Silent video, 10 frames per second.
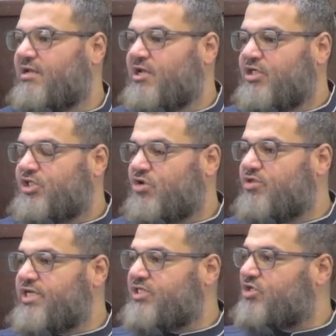So
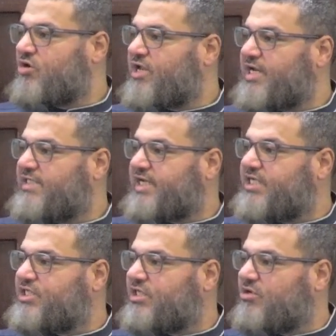this
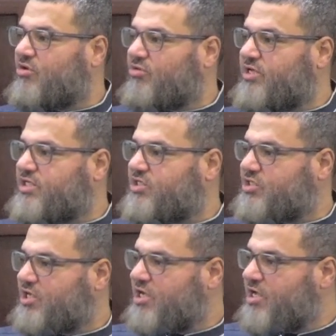organization or
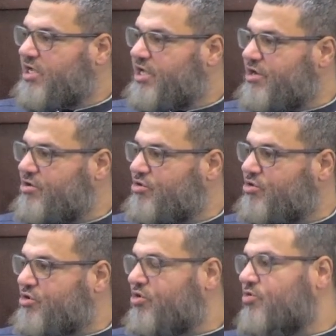this
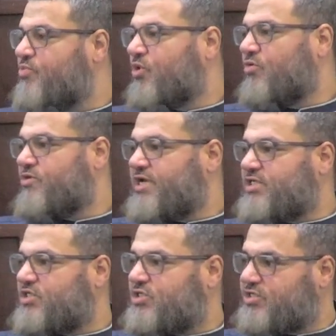group or
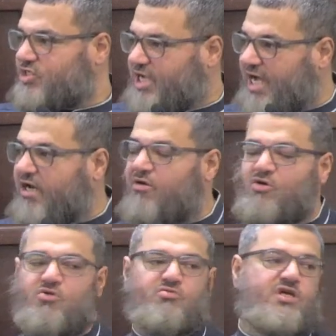this scholar
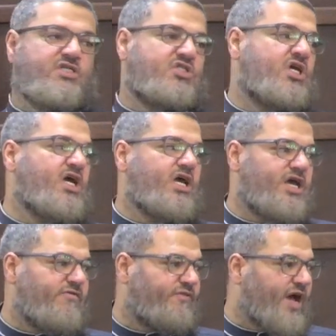or this
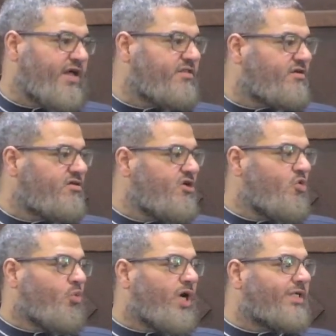father
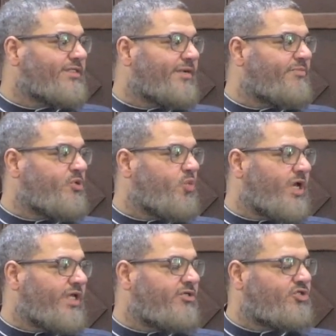will not be
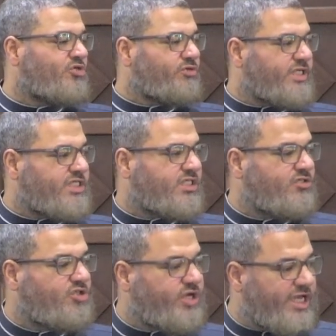willing to
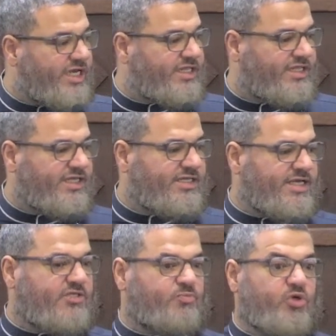listen to anything
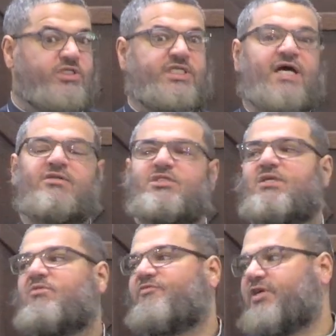that point out
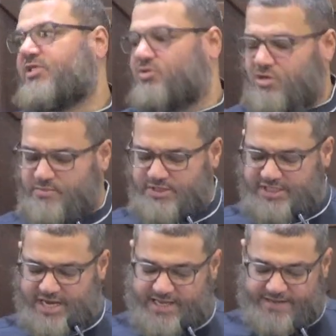some of his or her
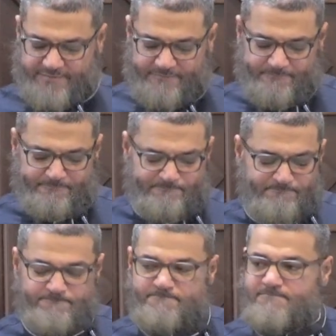mistake.
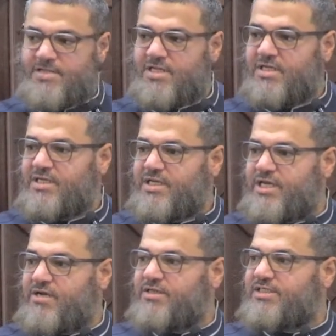
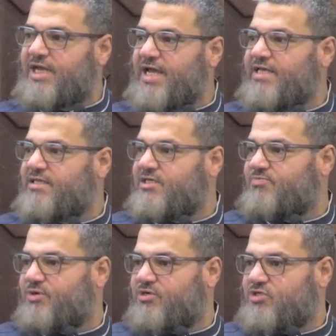It's like this
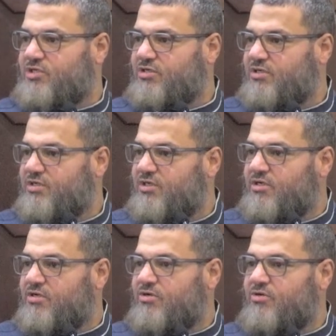person
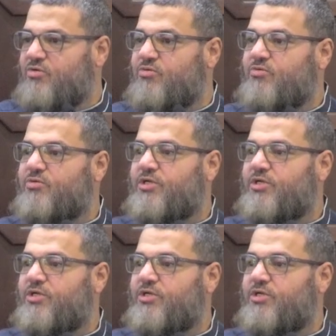who,